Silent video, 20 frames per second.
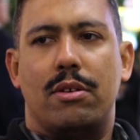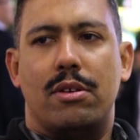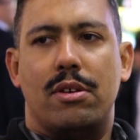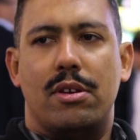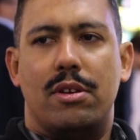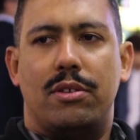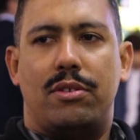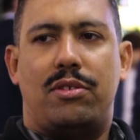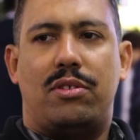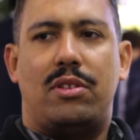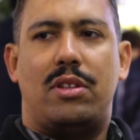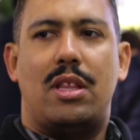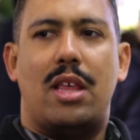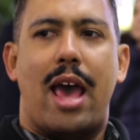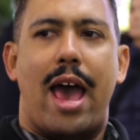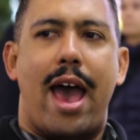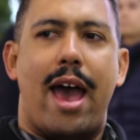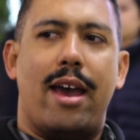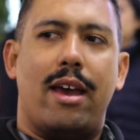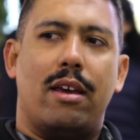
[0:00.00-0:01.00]
is
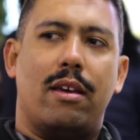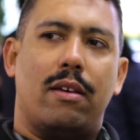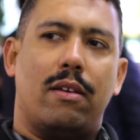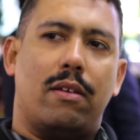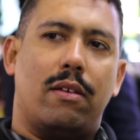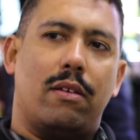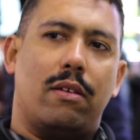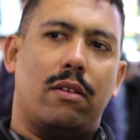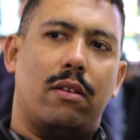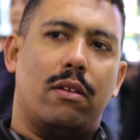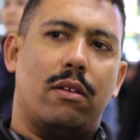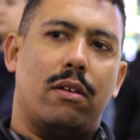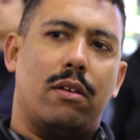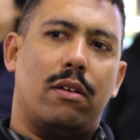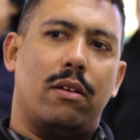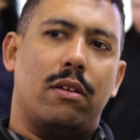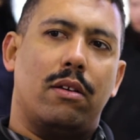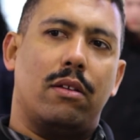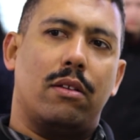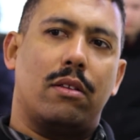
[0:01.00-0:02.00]
that
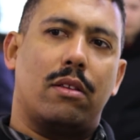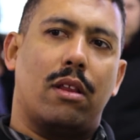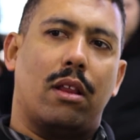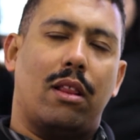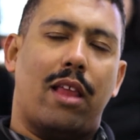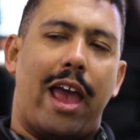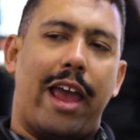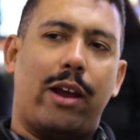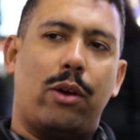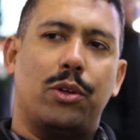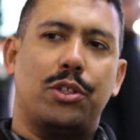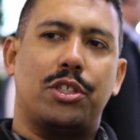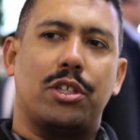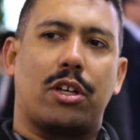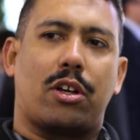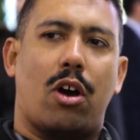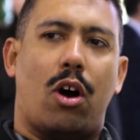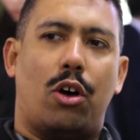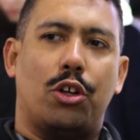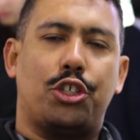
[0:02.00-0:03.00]
the language, the
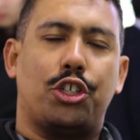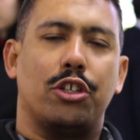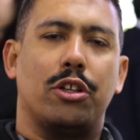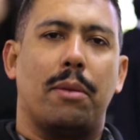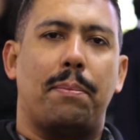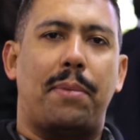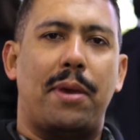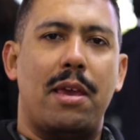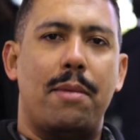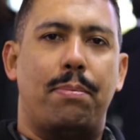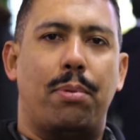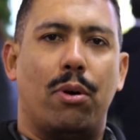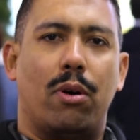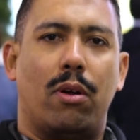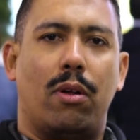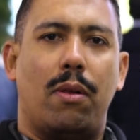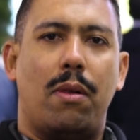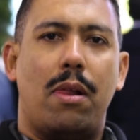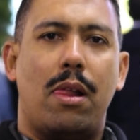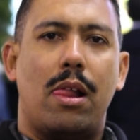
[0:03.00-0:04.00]
culture, and the
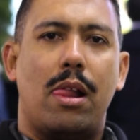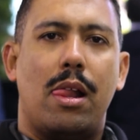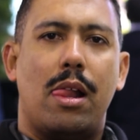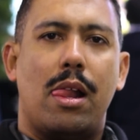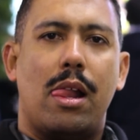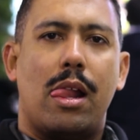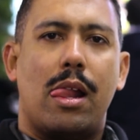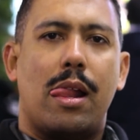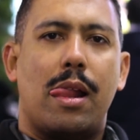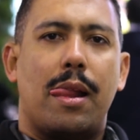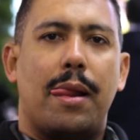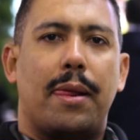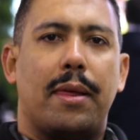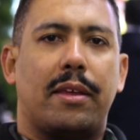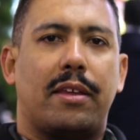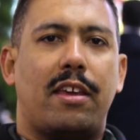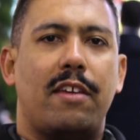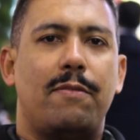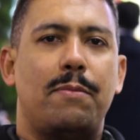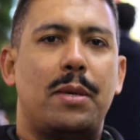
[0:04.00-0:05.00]
people
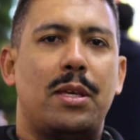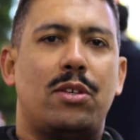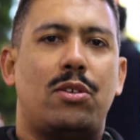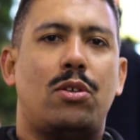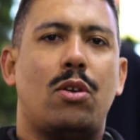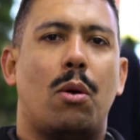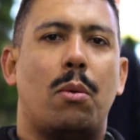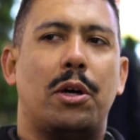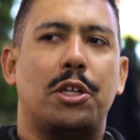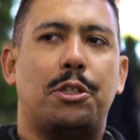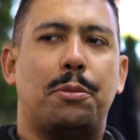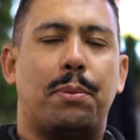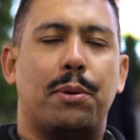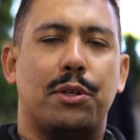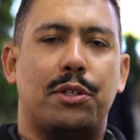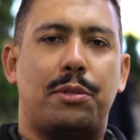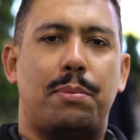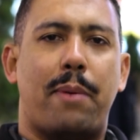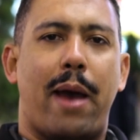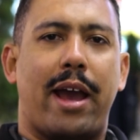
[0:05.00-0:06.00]
give me so much
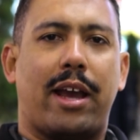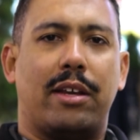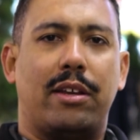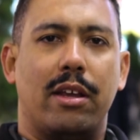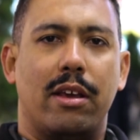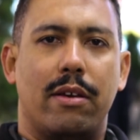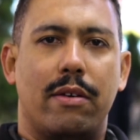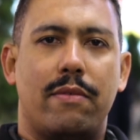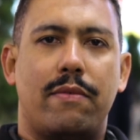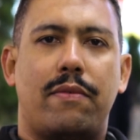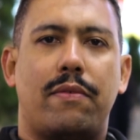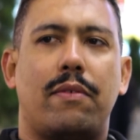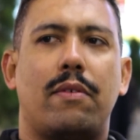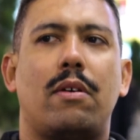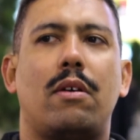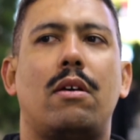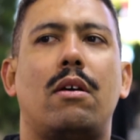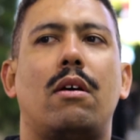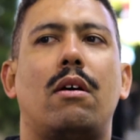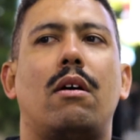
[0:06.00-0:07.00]
perspective
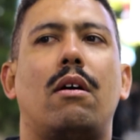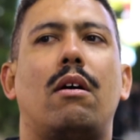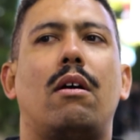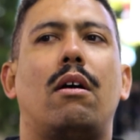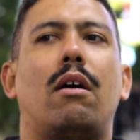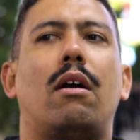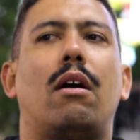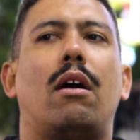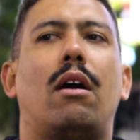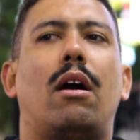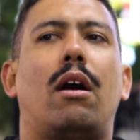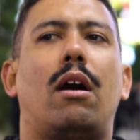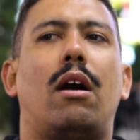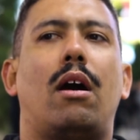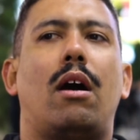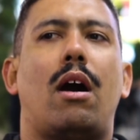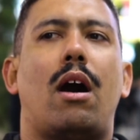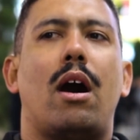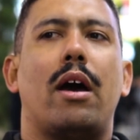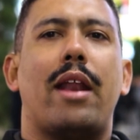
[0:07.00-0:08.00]

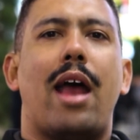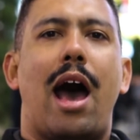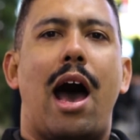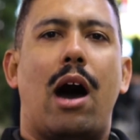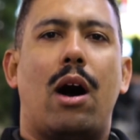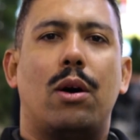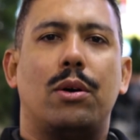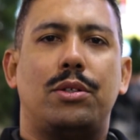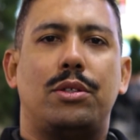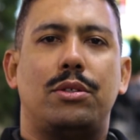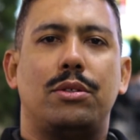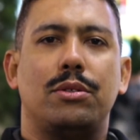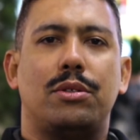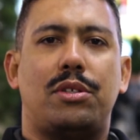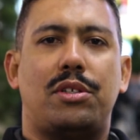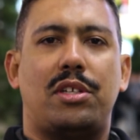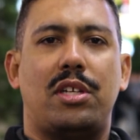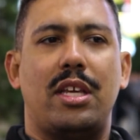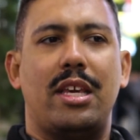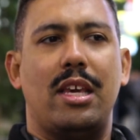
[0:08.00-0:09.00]
on how to
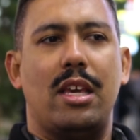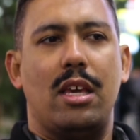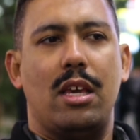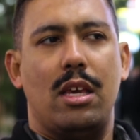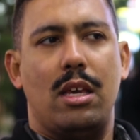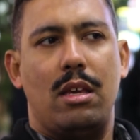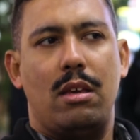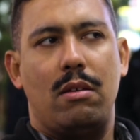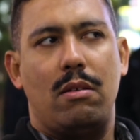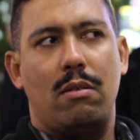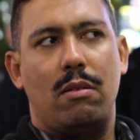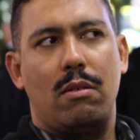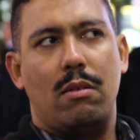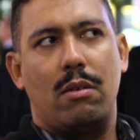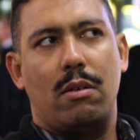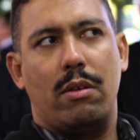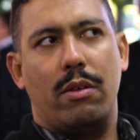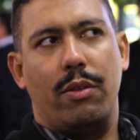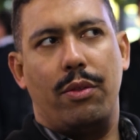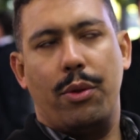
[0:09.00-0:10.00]
see
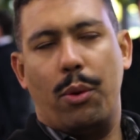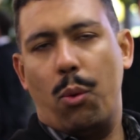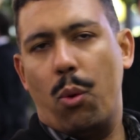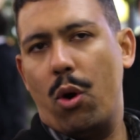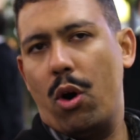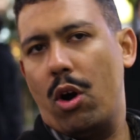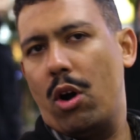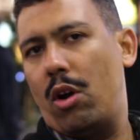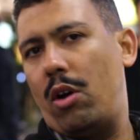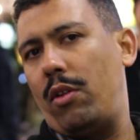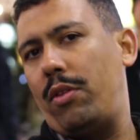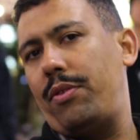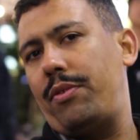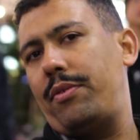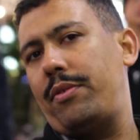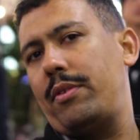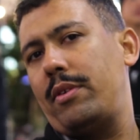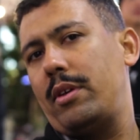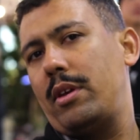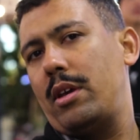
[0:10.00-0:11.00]
the world
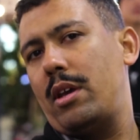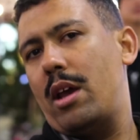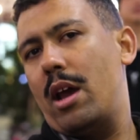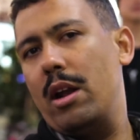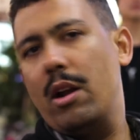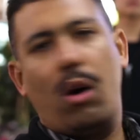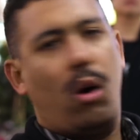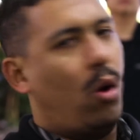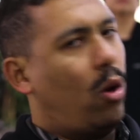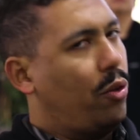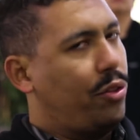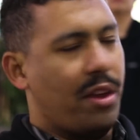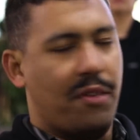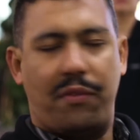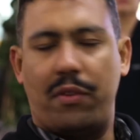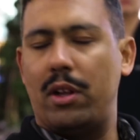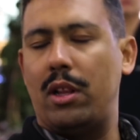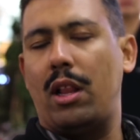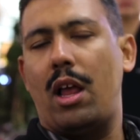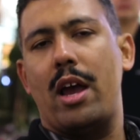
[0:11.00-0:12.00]
in a whole
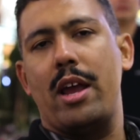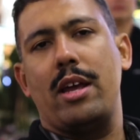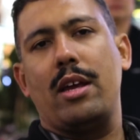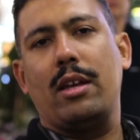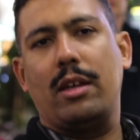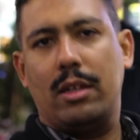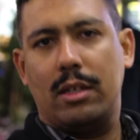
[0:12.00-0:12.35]
different light.